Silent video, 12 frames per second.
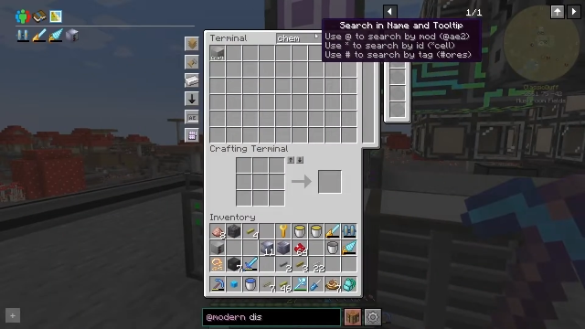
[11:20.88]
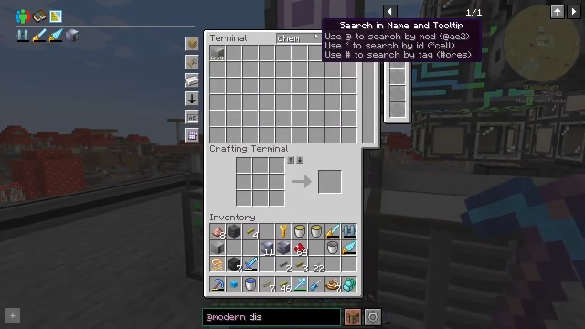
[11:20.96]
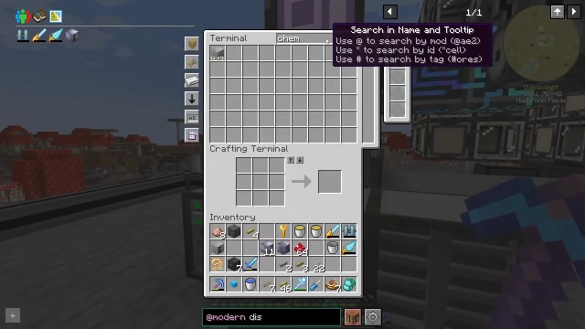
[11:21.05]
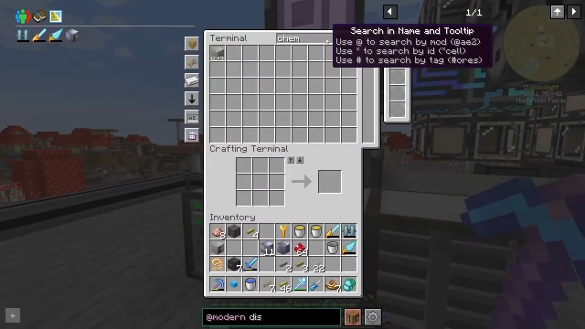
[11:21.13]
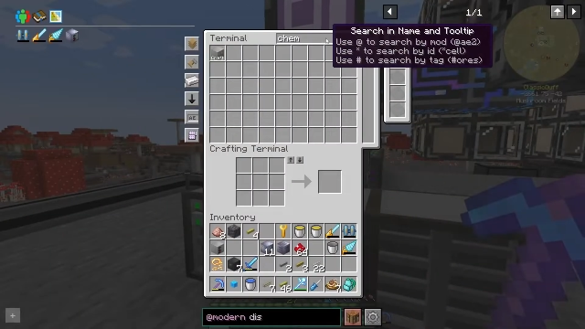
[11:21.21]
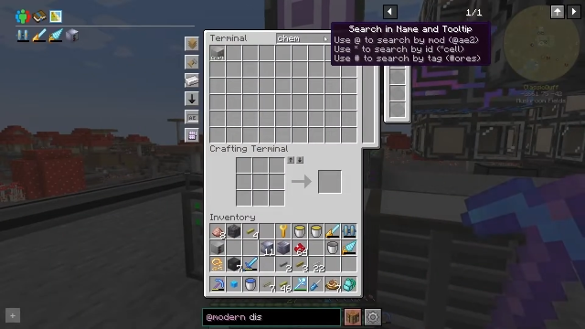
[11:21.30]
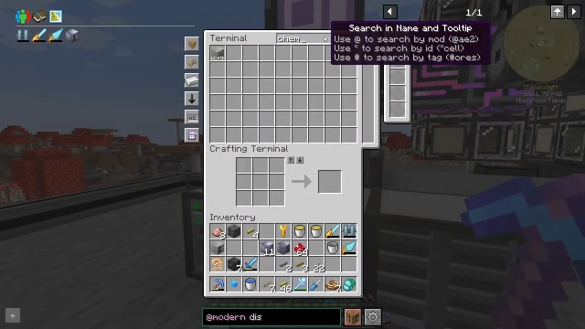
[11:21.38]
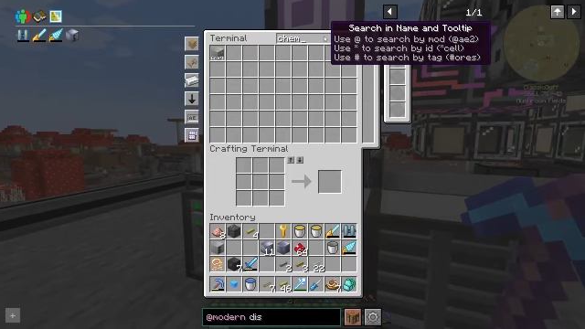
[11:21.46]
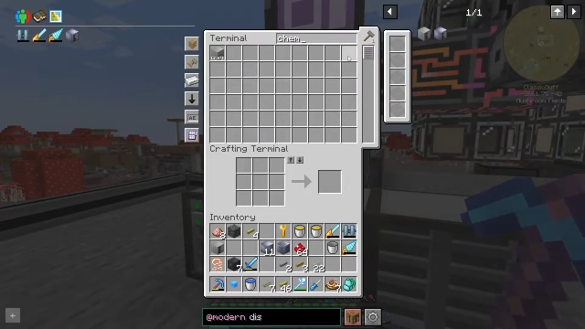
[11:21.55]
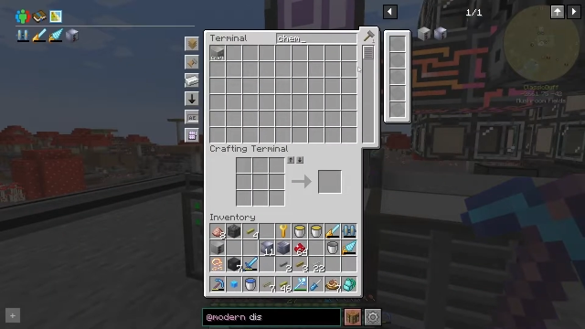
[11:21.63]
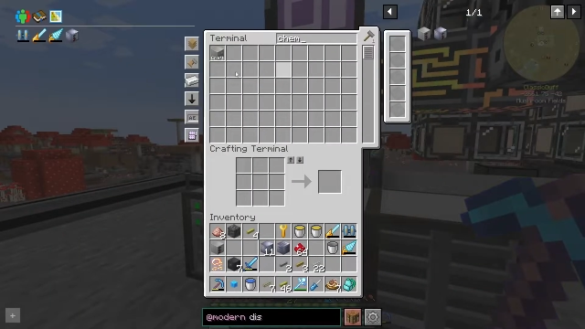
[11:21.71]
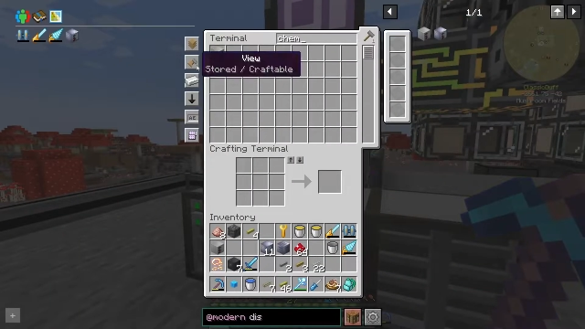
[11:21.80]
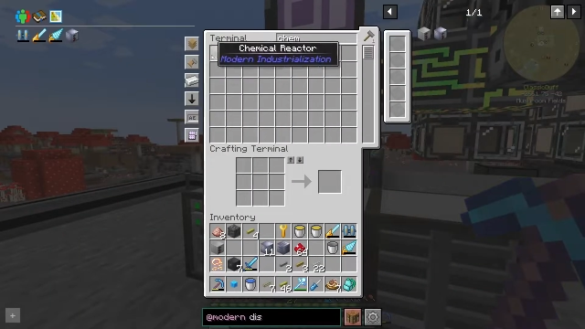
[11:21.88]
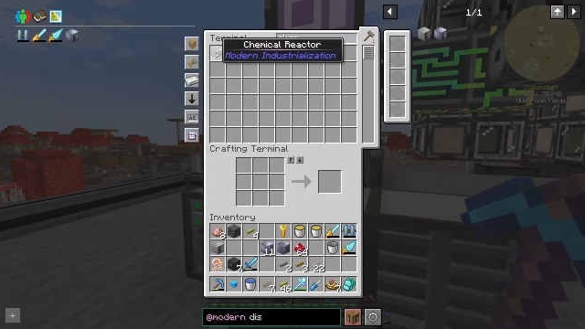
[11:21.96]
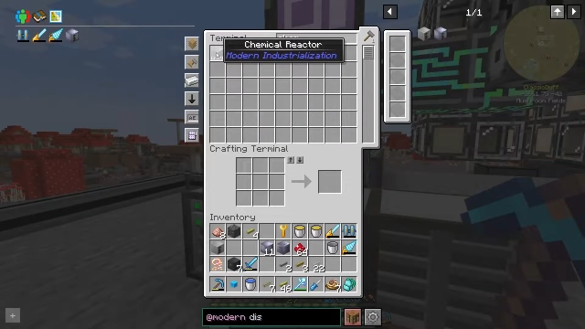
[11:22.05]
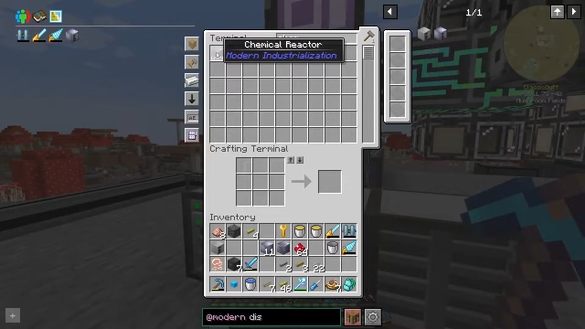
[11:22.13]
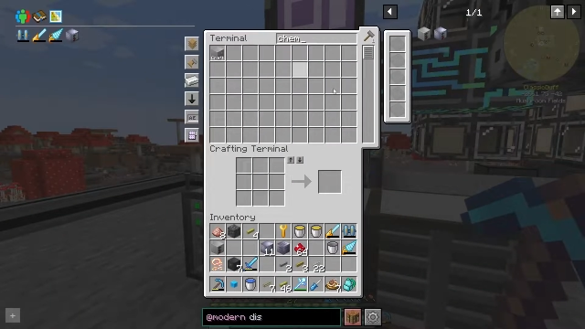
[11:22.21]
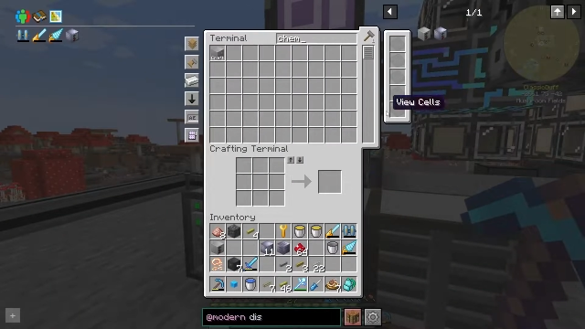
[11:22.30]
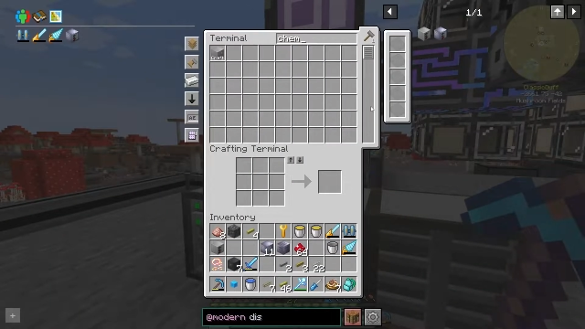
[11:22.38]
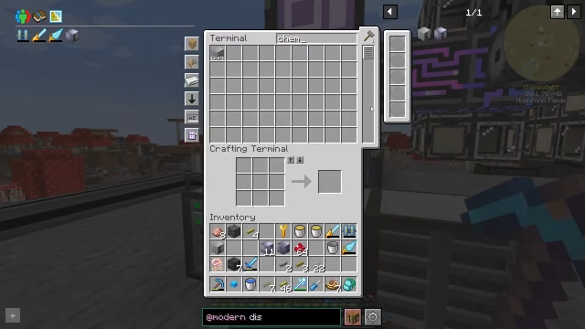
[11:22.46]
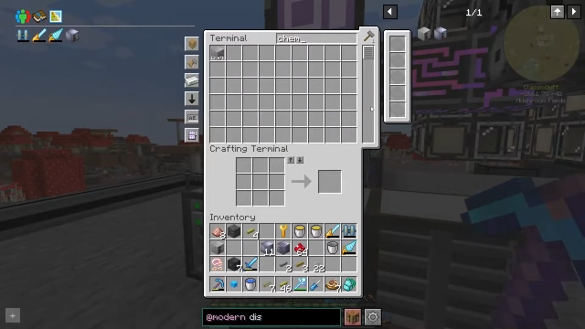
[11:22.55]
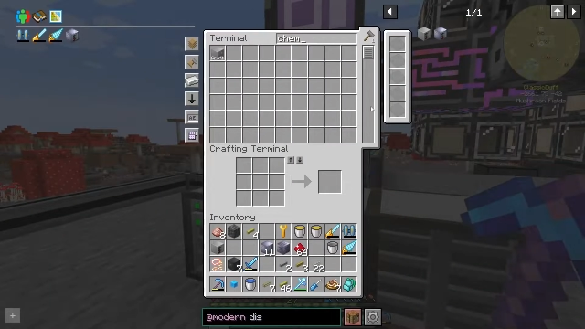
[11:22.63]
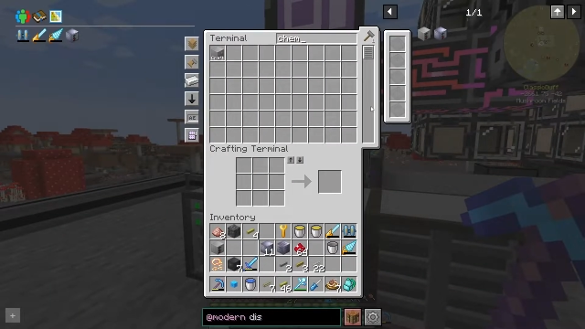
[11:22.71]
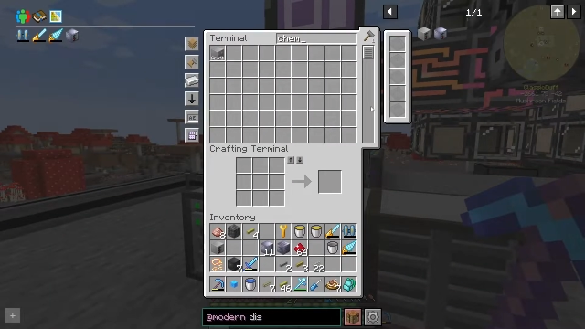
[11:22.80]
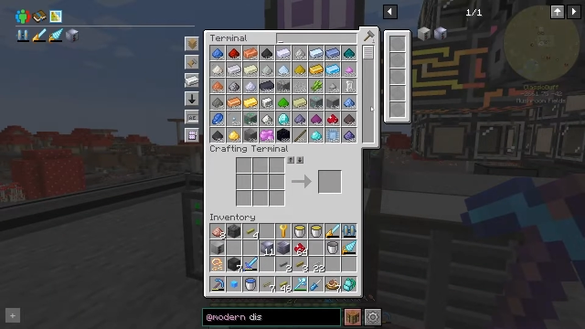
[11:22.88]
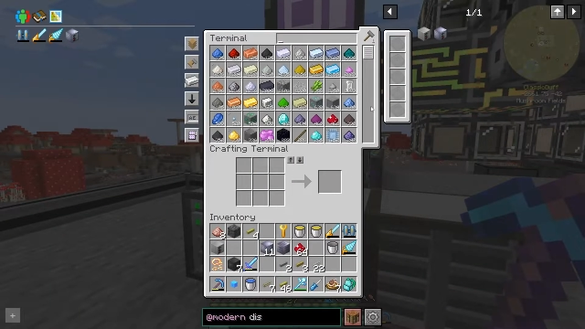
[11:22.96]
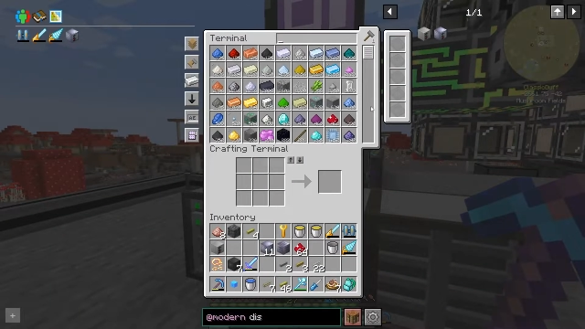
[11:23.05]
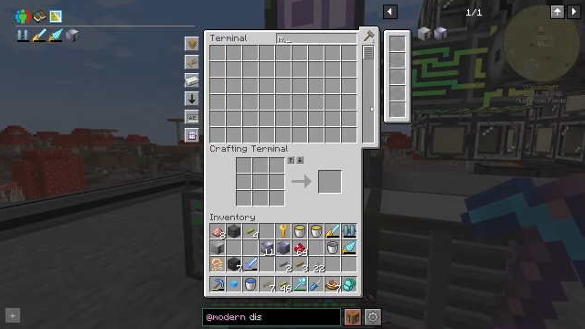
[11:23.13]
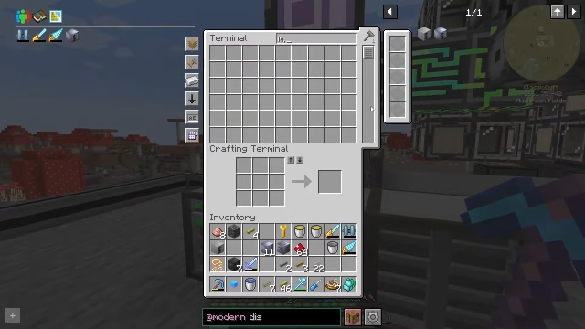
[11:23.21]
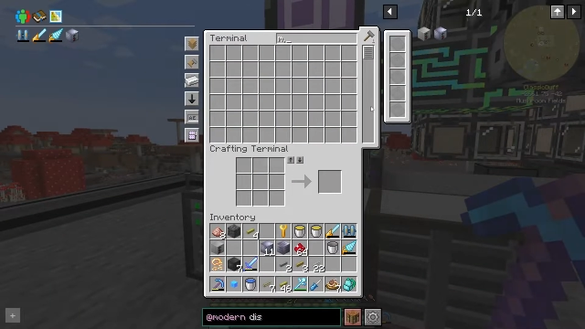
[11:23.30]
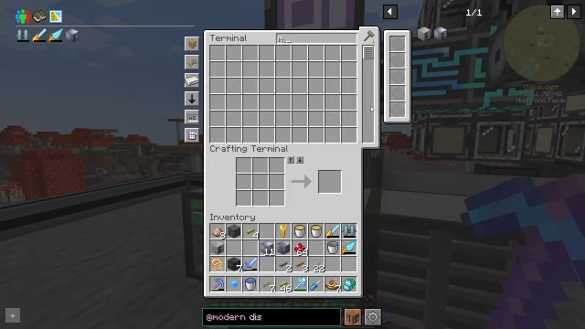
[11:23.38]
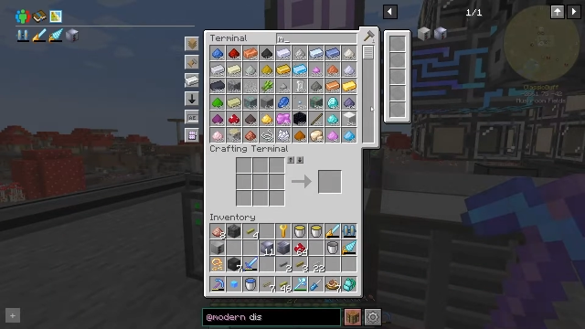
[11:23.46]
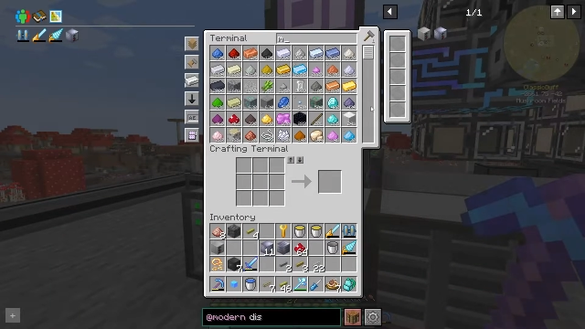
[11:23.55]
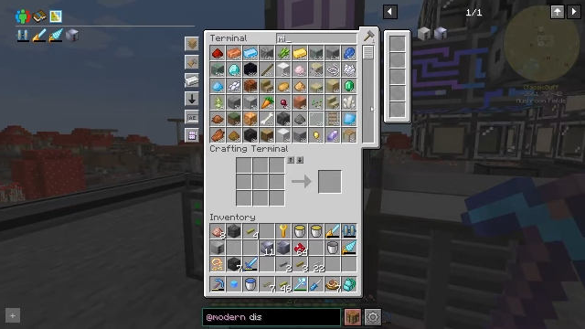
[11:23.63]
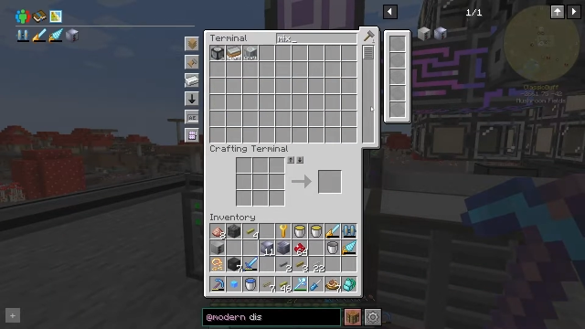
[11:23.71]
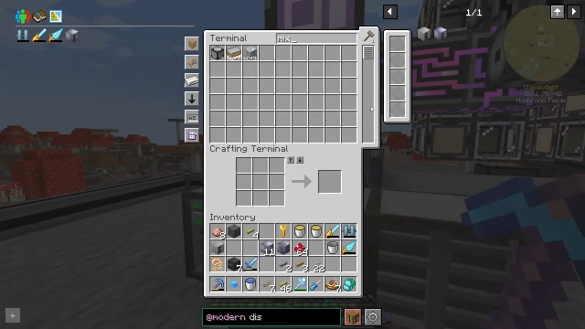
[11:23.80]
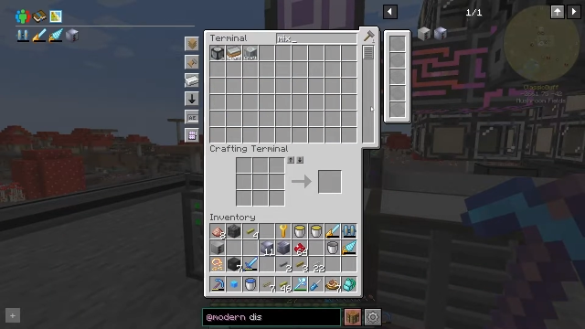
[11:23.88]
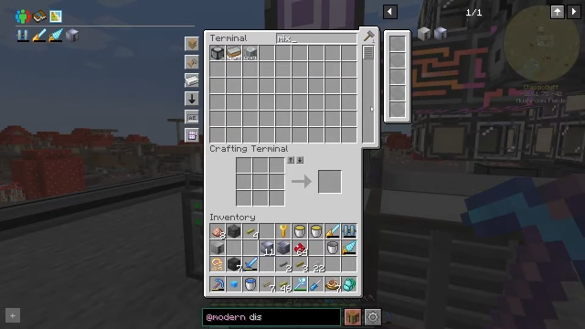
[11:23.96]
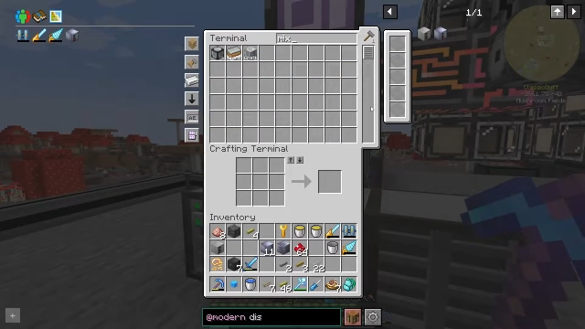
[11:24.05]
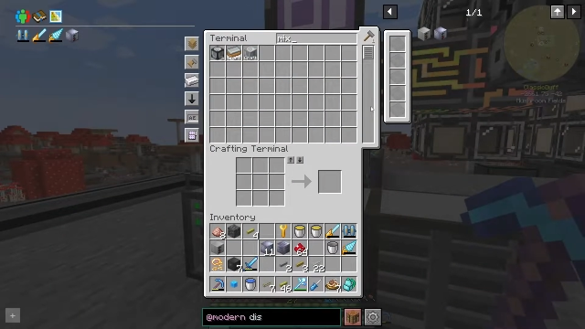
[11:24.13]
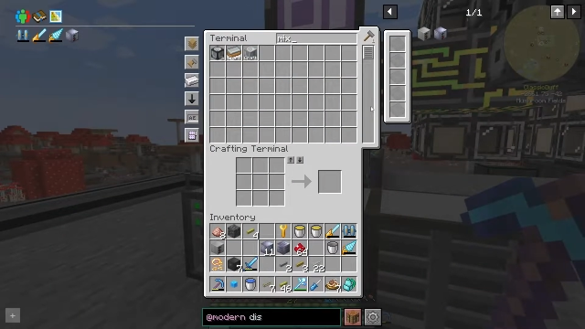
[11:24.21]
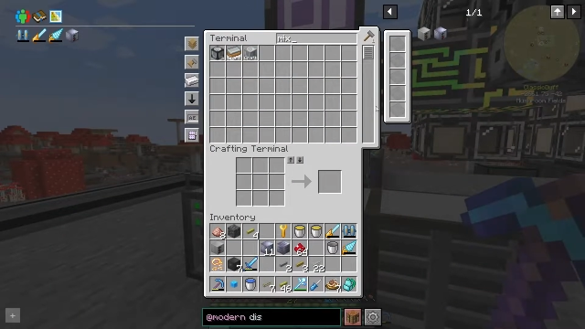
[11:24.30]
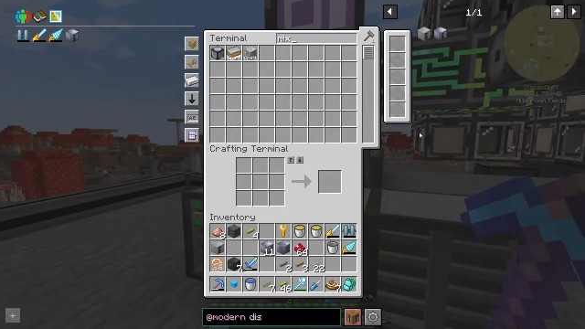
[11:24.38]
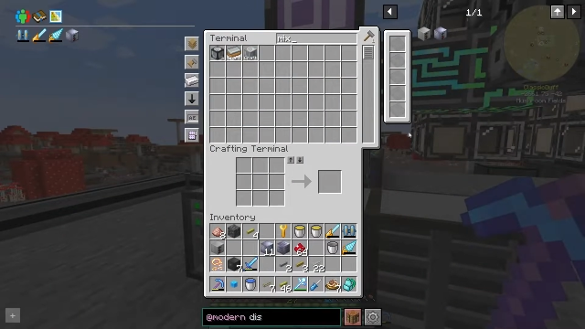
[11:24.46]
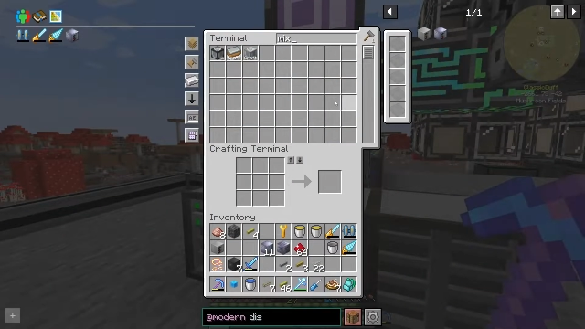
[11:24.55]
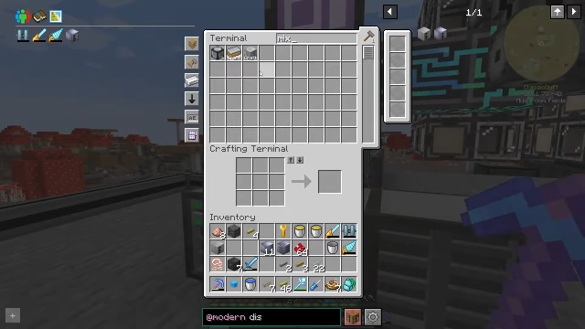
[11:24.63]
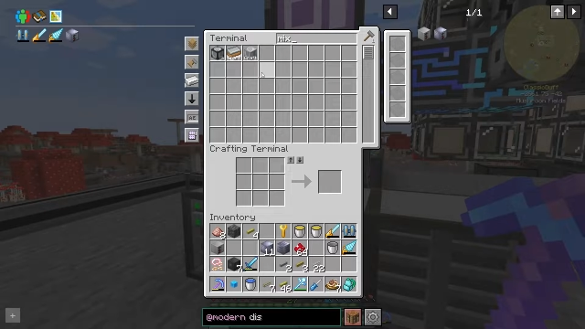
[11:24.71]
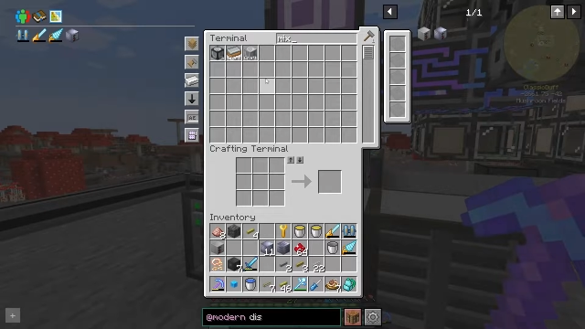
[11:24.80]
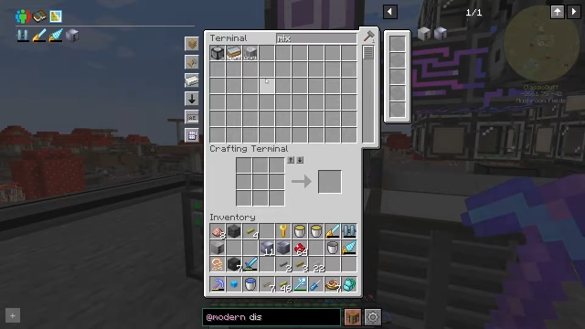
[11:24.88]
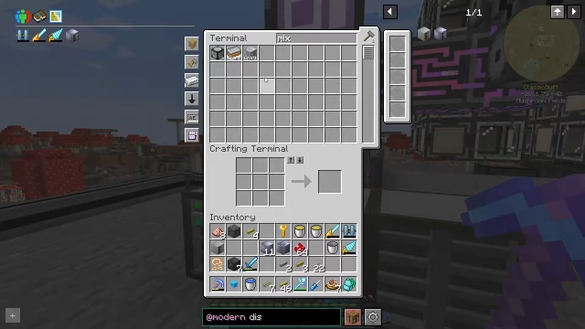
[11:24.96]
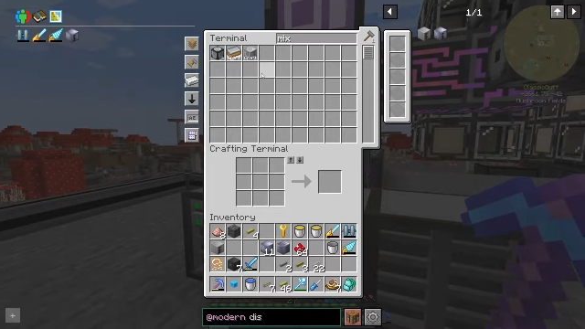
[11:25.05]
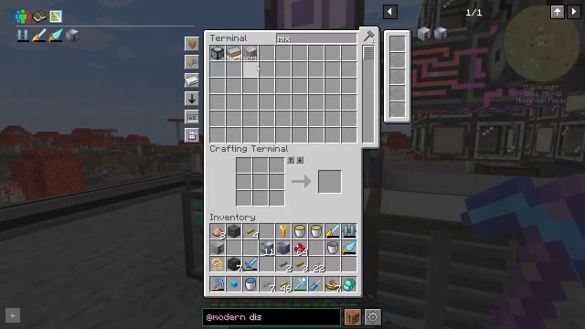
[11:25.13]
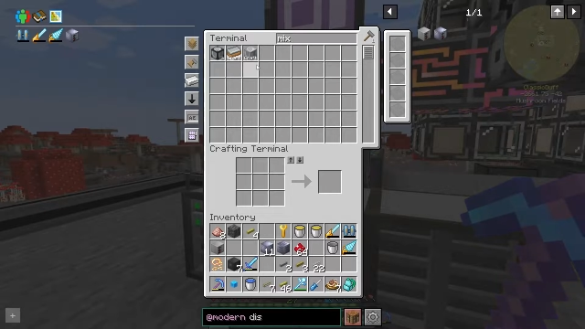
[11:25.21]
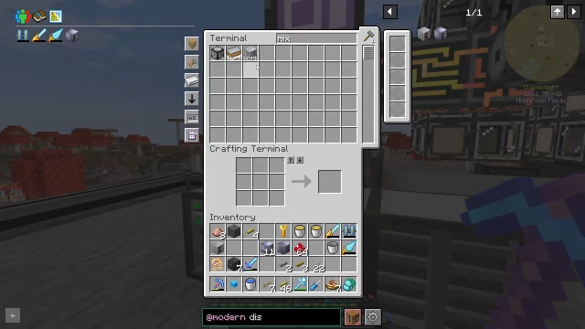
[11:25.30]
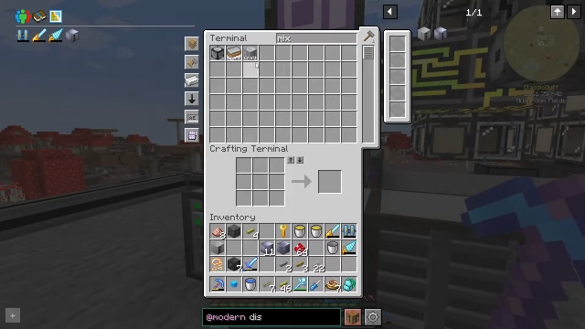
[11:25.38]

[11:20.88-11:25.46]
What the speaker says: Nobody's mouth can be seen.